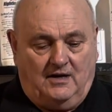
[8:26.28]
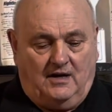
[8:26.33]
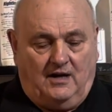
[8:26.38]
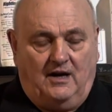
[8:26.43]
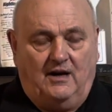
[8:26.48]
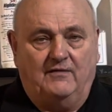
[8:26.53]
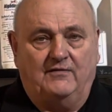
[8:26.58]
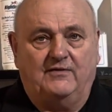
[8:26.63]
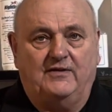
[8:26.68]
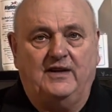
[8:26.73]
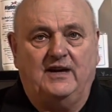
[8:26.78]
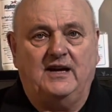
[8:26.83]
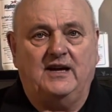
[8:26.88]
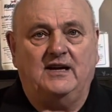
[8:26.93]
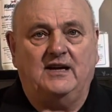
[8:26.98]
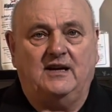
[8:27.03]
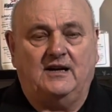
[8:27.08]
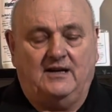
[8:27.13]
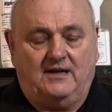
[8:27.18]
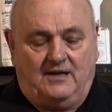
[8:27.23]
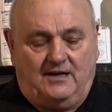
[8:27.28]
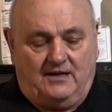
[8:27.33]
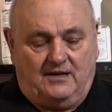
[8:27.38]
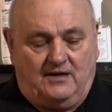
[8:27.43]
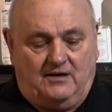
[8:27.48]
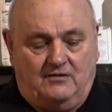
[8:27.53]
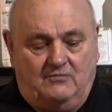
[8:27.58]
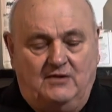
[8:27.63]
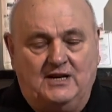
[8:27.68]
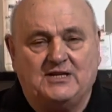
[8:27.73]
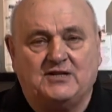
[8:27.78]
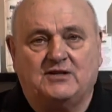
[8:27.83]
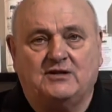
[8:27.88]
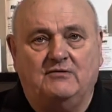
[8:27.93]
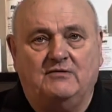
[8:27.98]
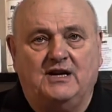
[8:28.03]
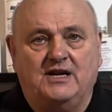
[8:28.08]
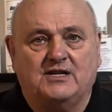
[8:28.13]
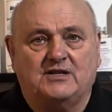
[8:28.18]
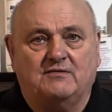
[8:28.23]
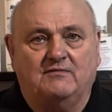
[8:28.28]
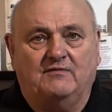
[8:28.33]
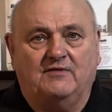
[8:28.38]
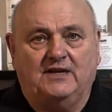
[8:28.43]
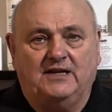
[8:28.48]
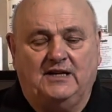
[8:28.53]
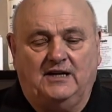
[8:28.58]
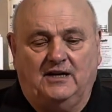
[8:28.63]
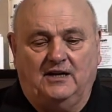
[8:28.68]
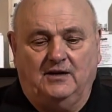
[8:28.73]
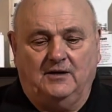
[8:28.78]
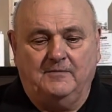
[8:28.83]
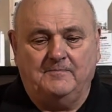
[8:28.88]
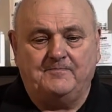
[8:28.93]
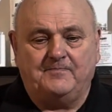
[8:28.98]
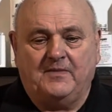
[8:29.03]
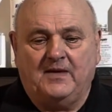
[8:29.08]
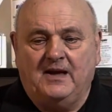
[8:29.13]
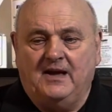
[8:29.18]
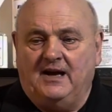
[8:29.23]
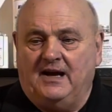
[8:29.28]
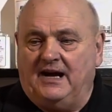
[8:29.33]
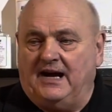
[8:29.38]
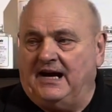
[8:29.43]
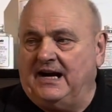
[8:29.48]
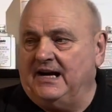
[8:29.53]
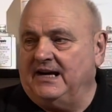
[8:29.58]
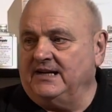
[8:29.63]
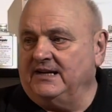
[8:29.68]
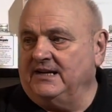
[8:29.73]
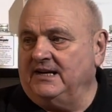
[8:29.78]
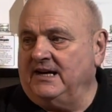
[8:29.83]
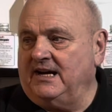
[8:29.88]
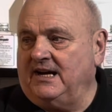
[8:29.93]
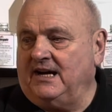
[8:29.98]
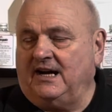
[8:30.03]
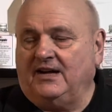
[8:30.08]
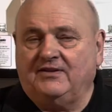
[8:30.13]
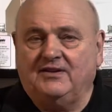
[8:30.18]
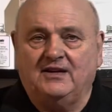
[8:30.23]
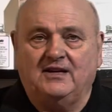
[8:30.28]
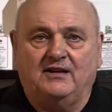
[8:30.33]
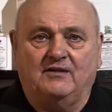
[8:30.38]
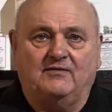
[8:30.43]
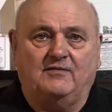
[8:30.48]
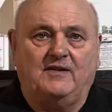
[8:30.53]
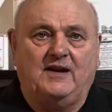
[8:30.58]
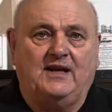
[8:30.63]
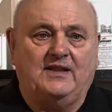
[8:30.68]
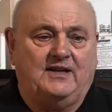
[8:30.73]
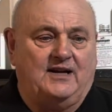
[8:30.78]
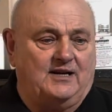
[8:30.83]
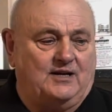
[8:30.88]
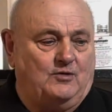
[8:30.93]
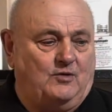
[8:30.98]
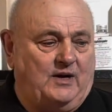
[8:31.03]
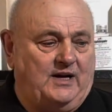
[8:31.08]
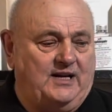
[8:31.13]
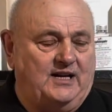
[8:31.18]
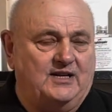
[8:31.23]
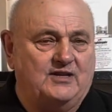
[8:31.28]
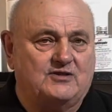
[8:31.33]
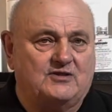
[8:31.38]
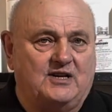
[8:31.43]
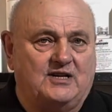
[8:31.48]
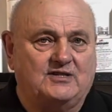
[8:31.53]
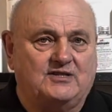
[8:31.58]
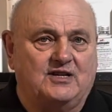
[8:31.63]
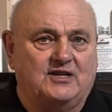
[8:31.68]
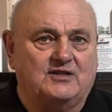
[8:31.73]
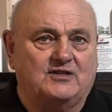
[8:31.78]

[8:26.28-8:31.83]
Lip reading: of the restoration video, and I think you'll find that quite interesting.